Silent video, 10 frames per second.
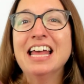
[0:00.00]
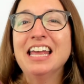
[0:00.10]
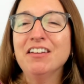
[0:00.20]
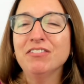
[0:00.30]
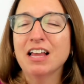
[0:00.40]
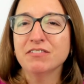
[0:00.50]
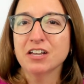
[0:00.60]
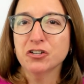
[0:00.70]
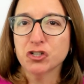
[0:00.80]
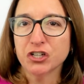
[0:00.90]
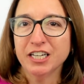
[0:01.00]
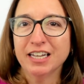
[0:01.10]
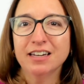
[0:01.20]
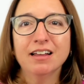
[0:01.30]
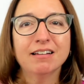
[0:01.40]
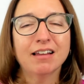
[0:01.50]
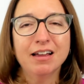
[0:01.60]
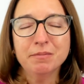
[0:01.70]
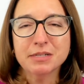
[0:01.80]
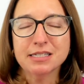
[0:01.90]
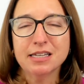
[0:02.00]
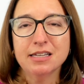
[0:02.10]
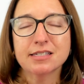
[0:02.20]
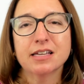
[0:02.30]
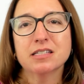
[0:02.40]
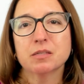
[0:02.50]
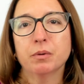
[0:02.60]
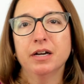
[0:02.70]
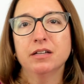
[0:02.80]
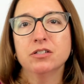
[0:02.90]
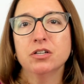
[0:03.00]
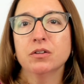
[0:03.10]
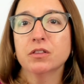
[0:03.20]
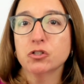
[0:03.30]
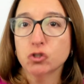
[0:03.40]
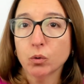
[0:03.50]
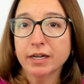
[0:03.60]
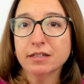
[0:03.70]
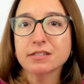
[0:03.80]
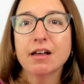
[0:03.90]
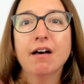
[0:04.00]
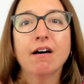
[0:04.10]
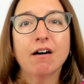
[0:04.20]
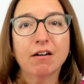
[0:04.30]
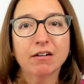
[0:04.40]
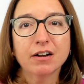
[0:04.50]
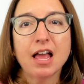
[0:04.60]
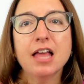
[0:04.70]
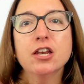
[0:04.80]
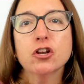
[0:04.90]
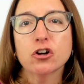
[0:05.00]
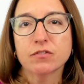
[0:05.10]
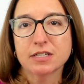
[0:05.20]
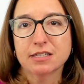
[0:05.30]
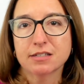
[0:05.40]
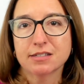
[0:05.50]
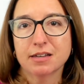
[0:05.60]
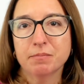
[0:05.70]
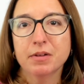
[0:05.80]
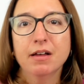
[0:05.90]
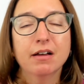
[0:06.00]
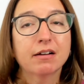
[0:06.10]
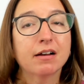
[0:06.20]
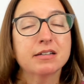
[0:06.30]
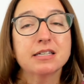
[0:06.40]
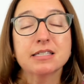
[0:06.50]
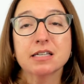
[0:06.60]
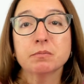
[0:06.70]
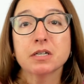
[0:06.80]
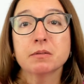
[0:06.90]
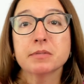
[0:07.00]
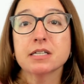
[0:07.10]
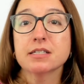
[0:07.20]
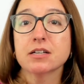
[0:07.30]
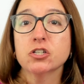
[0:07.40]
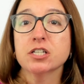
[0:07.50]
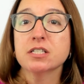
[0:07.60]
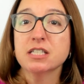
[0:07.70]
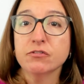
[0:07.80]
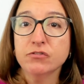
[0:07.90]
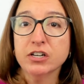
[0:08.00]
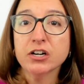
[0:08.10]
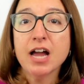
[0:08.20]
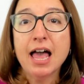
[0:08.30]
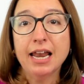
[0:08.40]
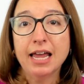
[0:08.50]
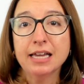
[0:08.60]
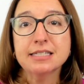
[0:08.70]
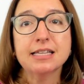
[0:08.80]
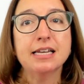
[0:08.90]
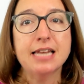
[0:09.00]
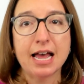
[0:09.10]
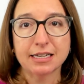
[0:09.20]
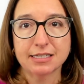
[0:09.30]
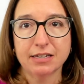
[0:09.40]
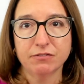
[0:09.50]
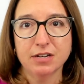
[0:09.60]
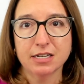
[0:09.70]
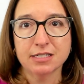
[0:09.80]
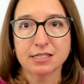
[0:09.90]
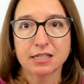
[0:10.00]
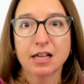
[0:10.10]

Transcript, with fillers: If left untreated, Lyme disease can spread to the joints, heart, and nervous system, causing symptoms such as severe headaches and neck stiffness,